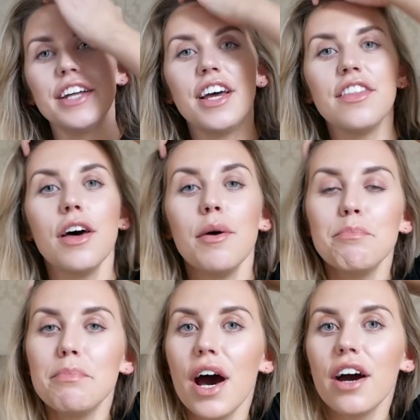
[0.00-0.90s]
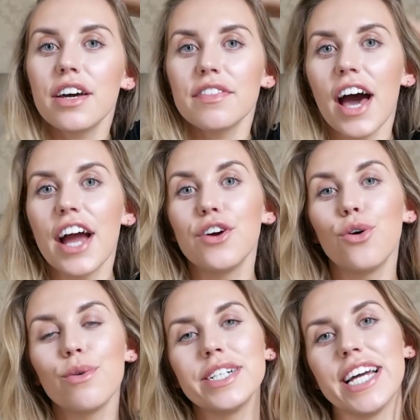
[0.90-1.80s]
Another mug that I
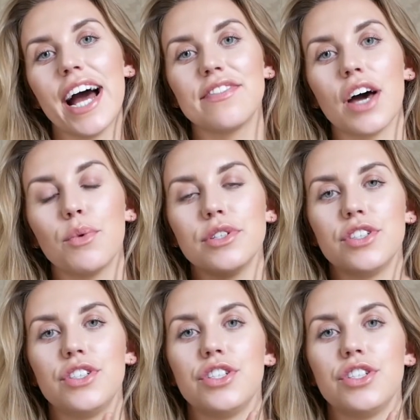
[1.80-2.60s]
already had that I wanted